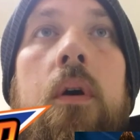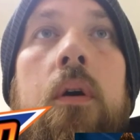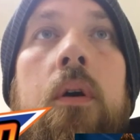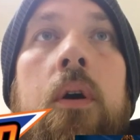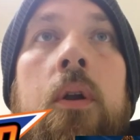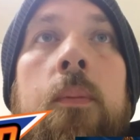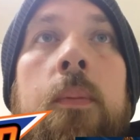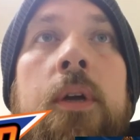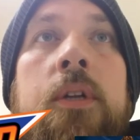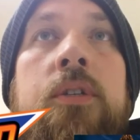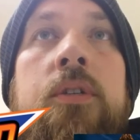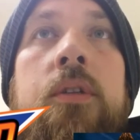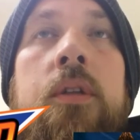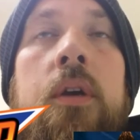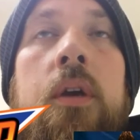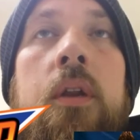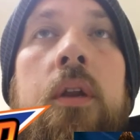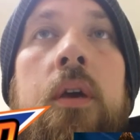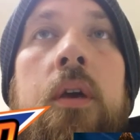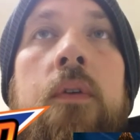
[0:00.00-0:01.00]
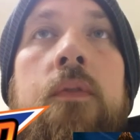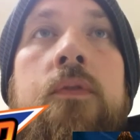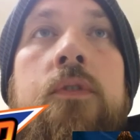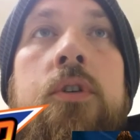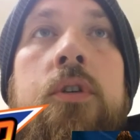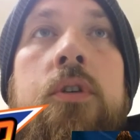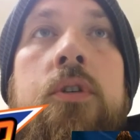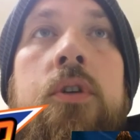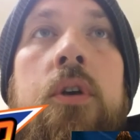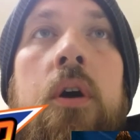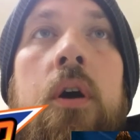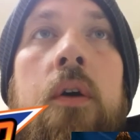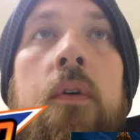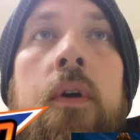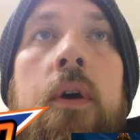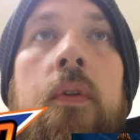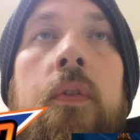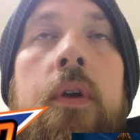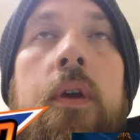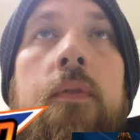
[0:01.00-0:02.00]
I can't imagine they're going to give
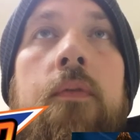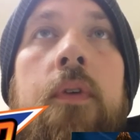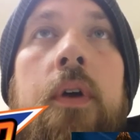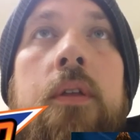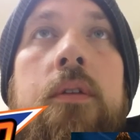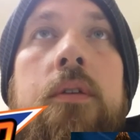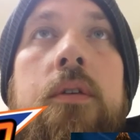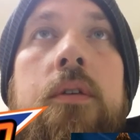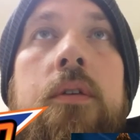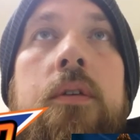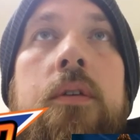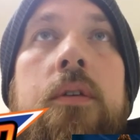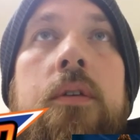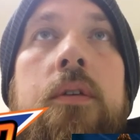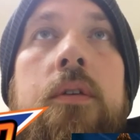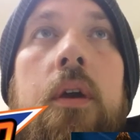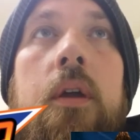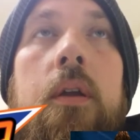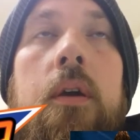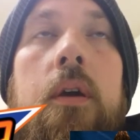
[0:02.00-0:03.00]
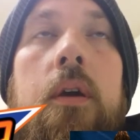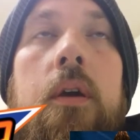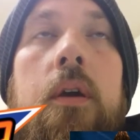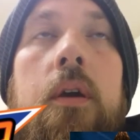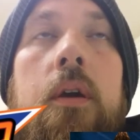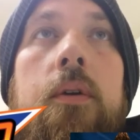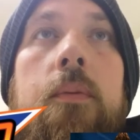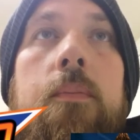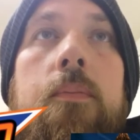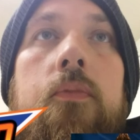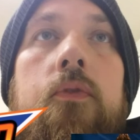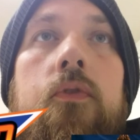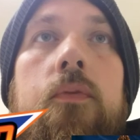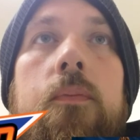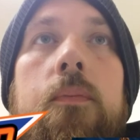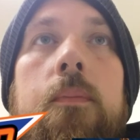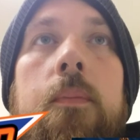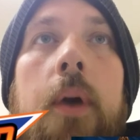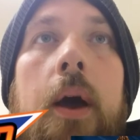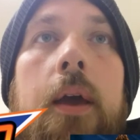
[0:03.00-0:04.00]
Cesaro the advantage. They're going to kind of
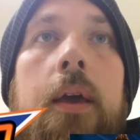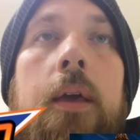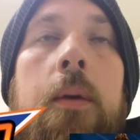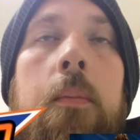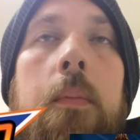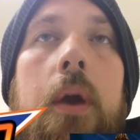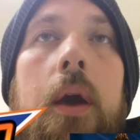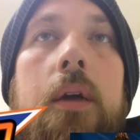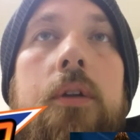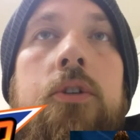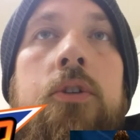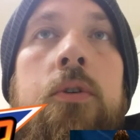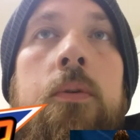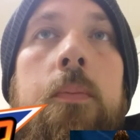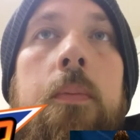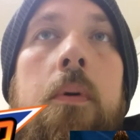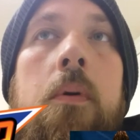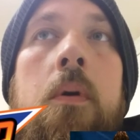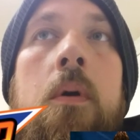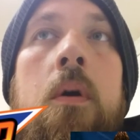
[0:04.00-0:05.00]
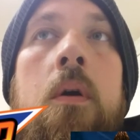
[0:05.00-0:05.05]
make him catch up.